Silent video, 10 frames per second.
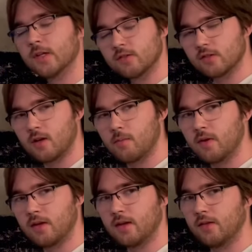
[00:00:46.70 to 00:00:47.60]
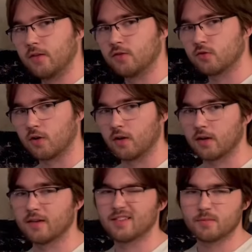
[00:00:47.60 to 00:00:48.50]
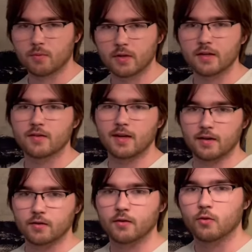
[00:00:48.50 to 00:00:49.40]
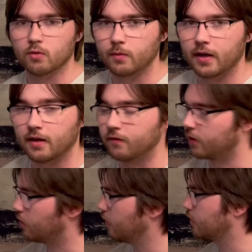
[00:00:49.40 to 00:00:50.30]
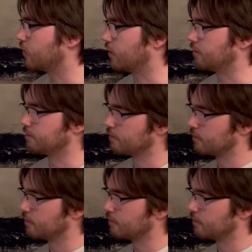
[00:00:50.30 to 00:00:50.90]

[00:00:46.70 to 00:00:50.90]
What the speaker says: sub in the trunk, and pretty standard three-way configuration.